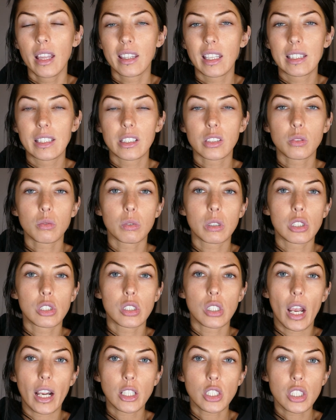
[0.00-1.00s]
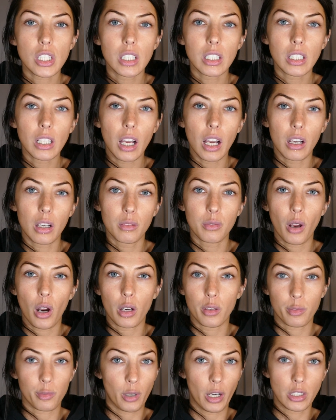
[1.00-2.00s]
that this rejection of
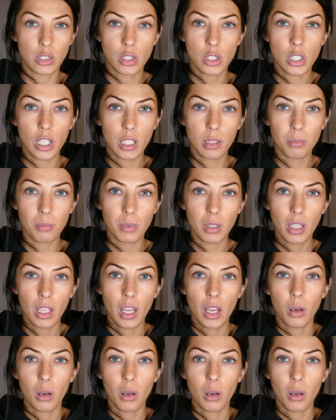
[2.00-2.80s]
our friendship